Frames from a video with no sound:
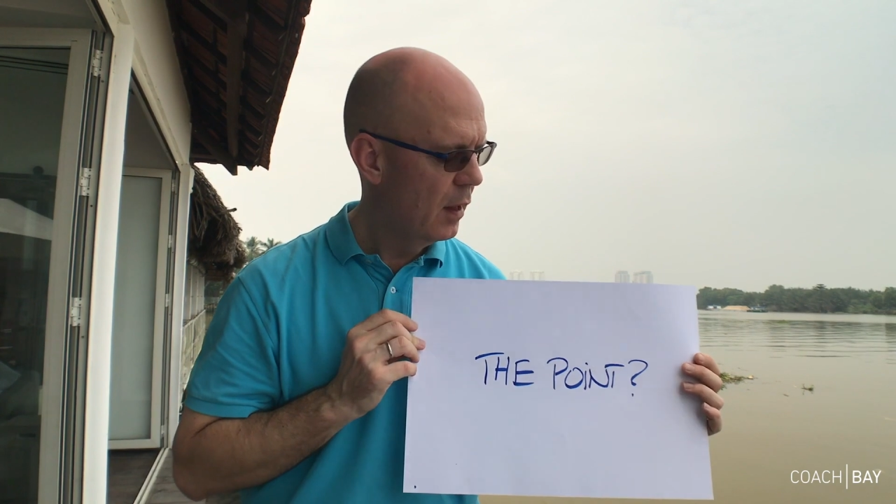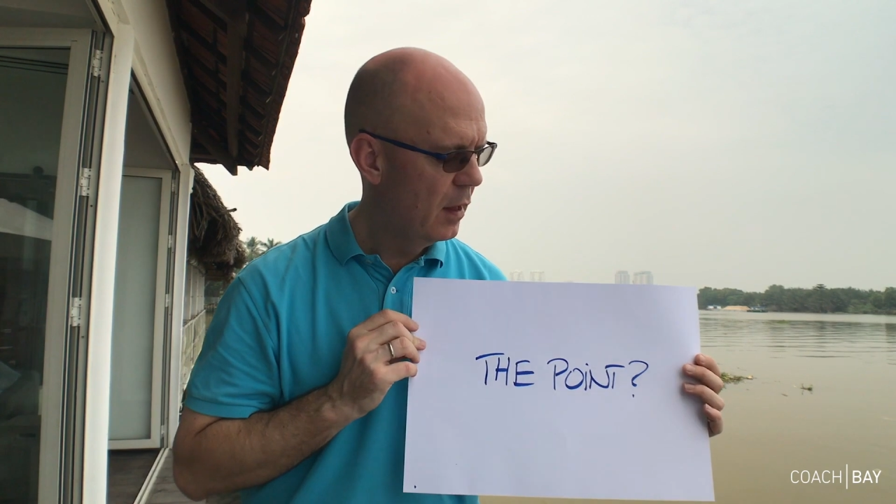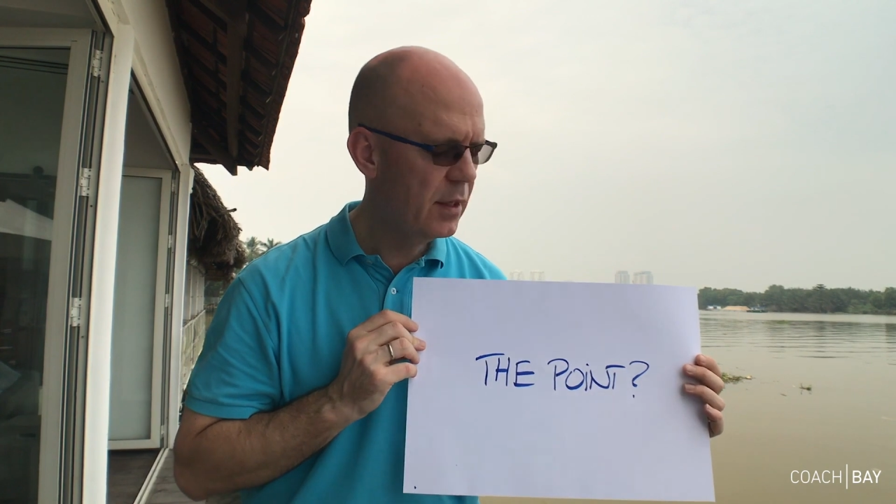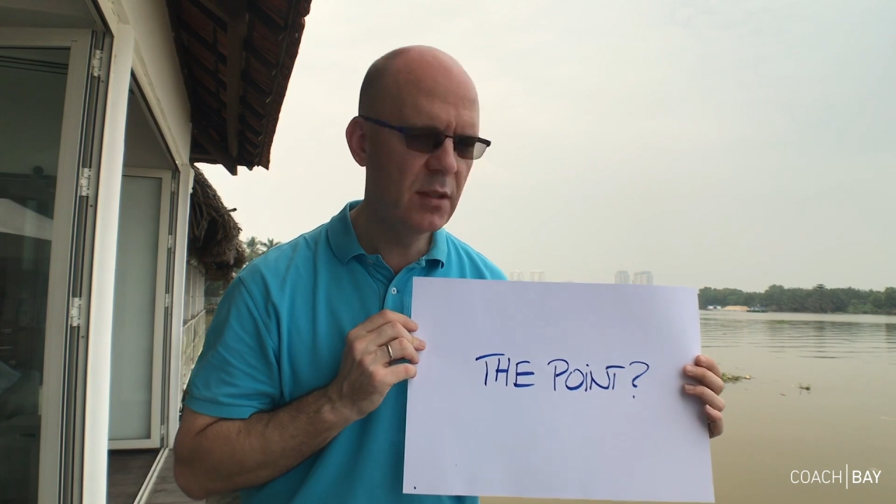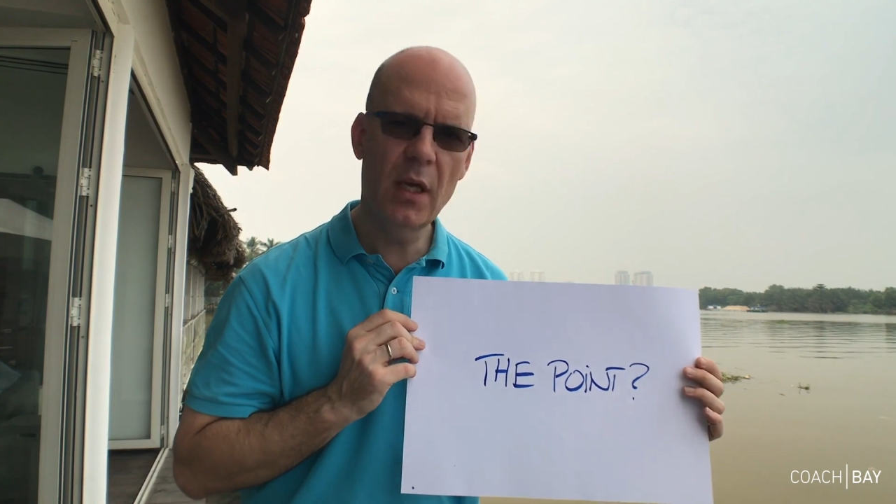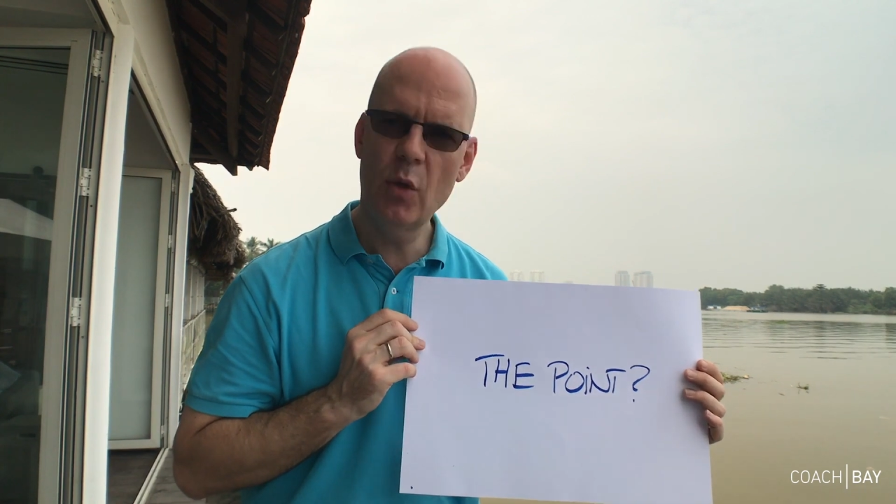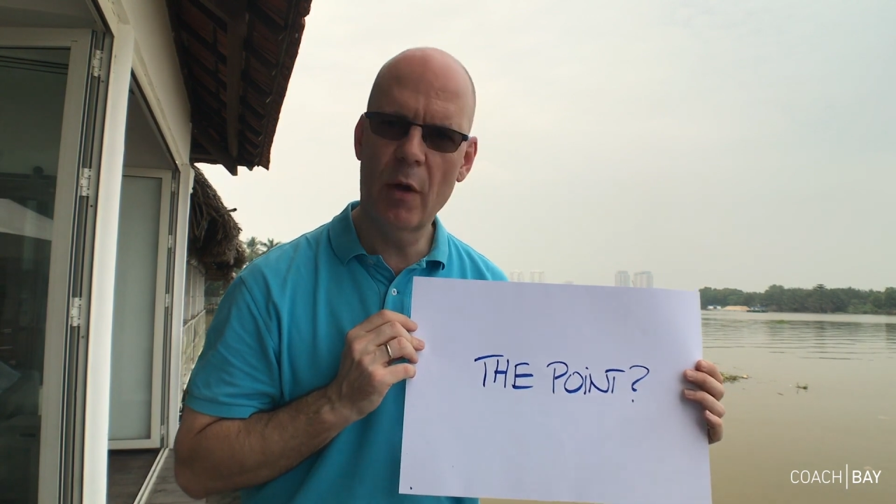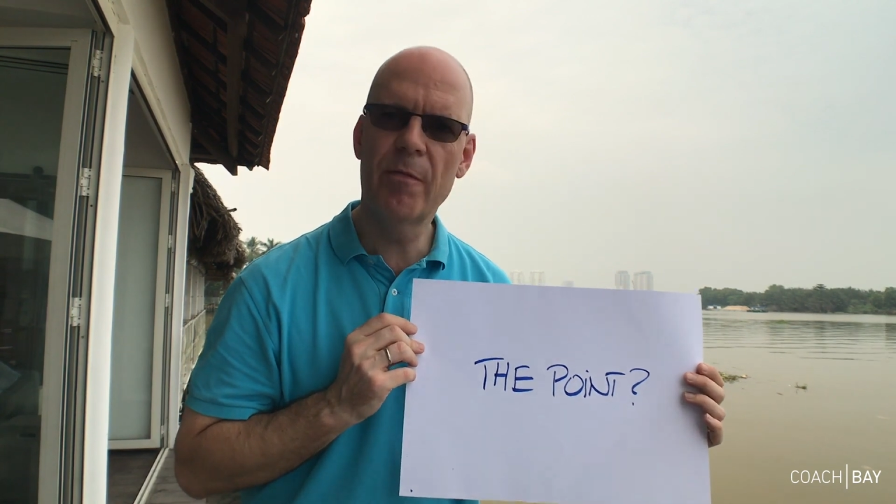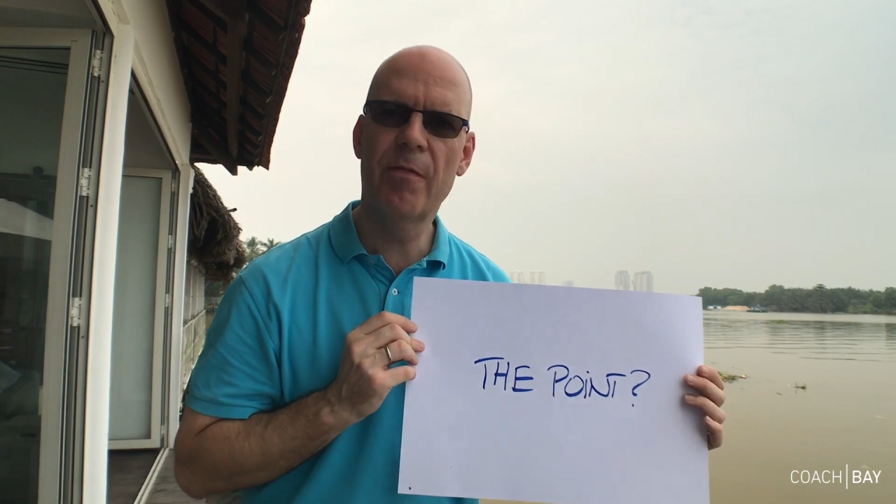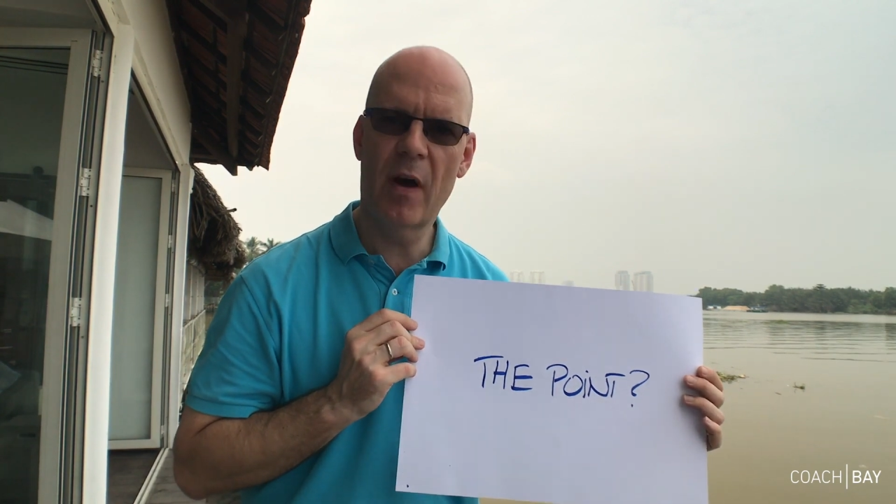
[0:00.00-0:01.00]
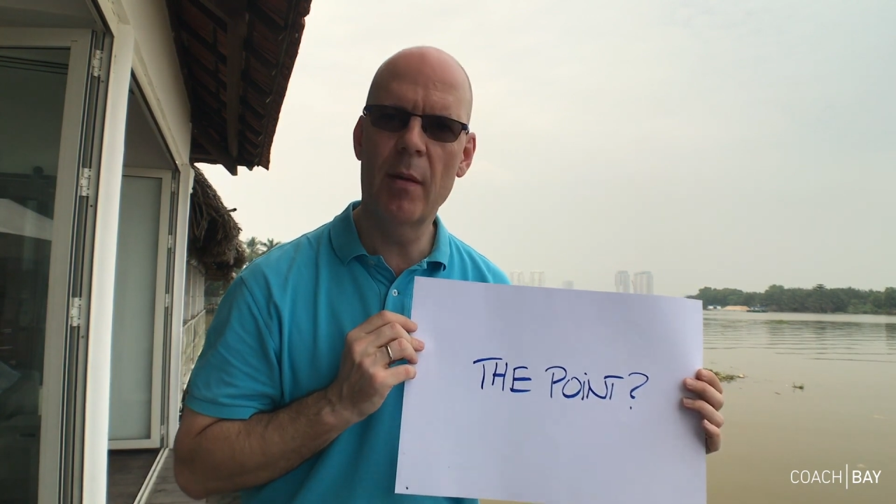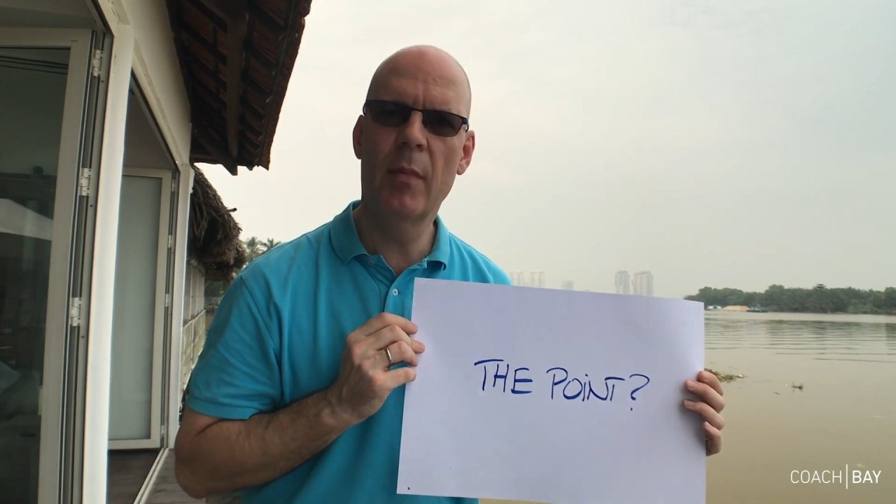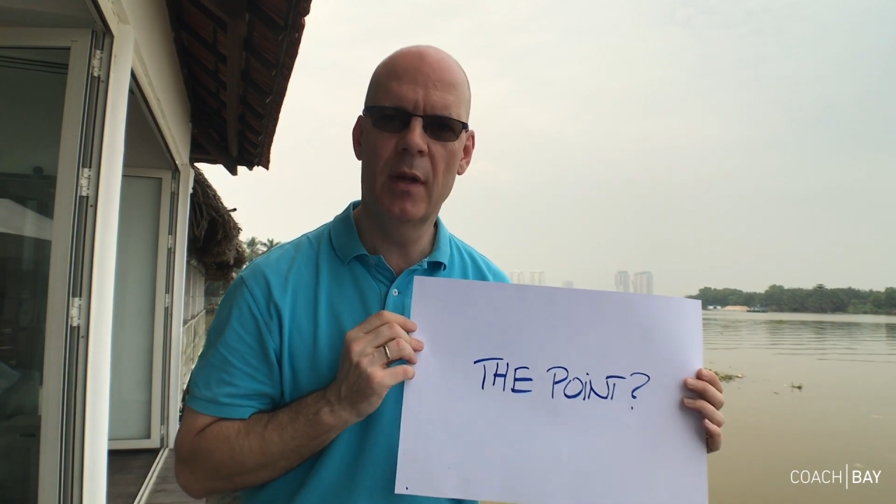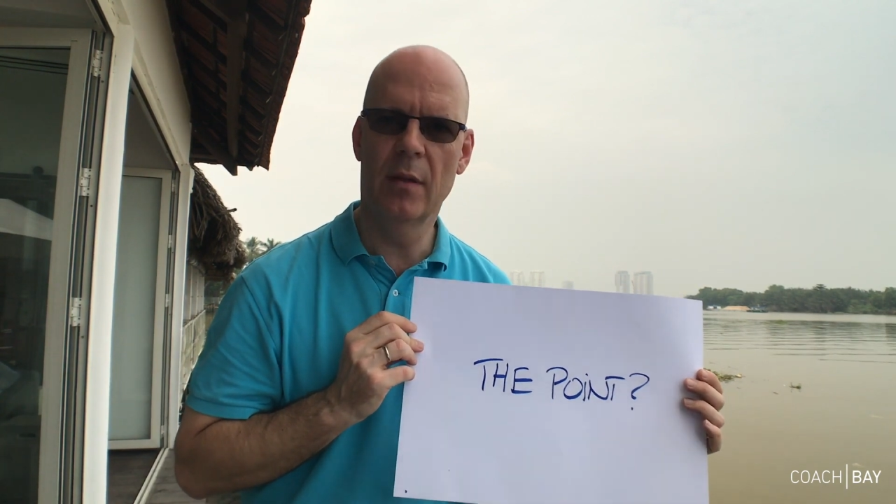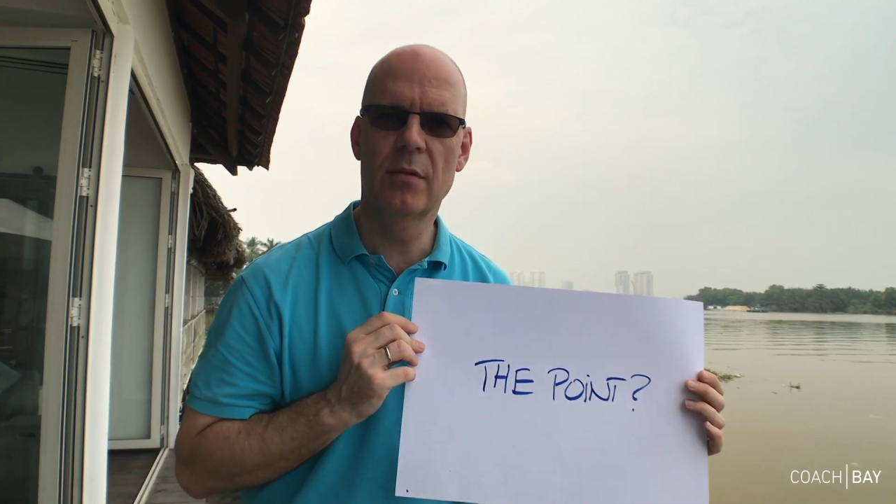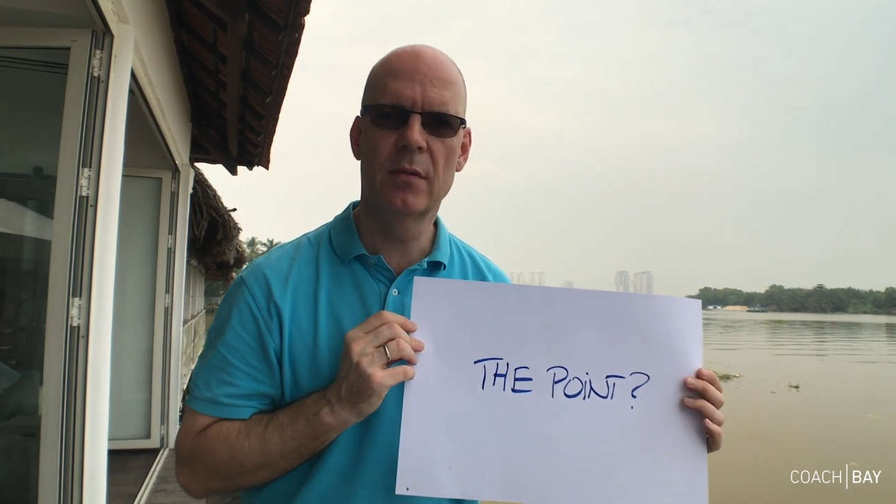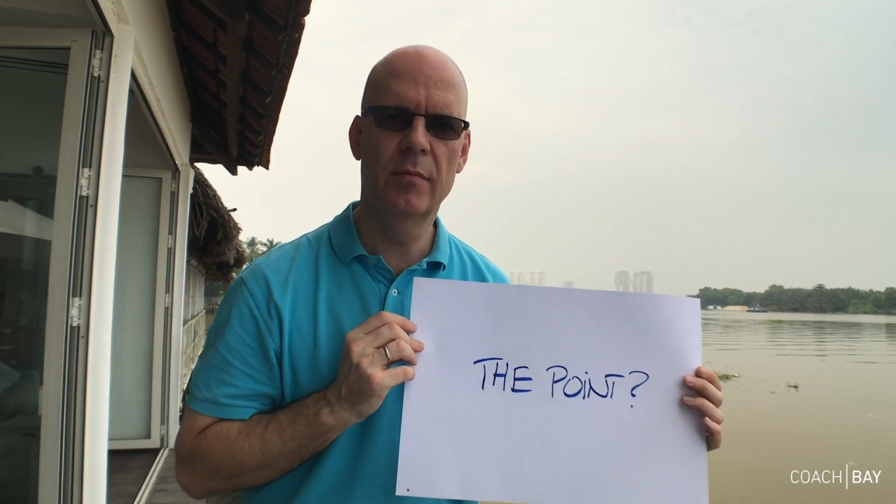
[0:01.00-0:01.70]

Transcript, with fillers: Let's say you have five minutes,